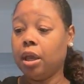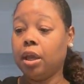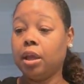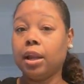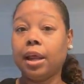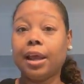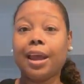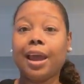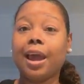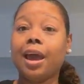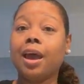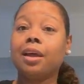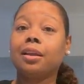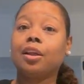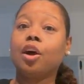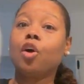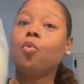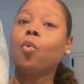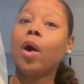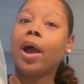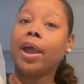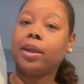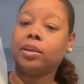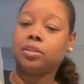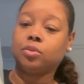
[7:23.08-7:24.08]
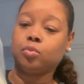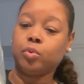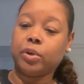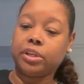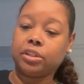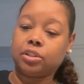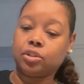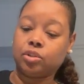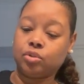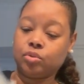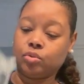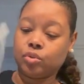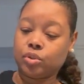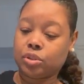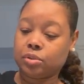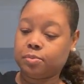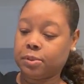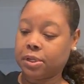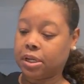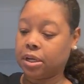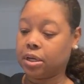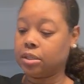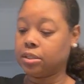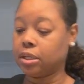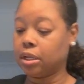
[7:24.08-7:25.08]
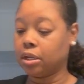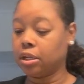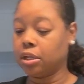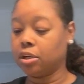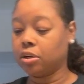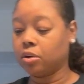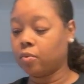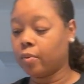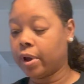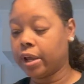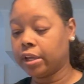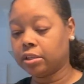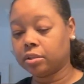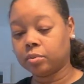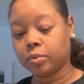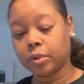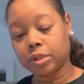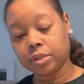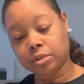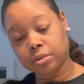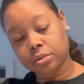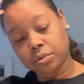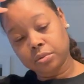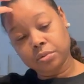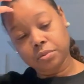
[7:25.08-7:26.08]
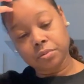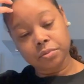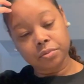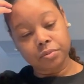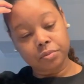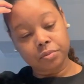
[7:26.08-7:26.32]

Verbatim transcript: I got a white sweatsuit because I needed a white sweatsuit.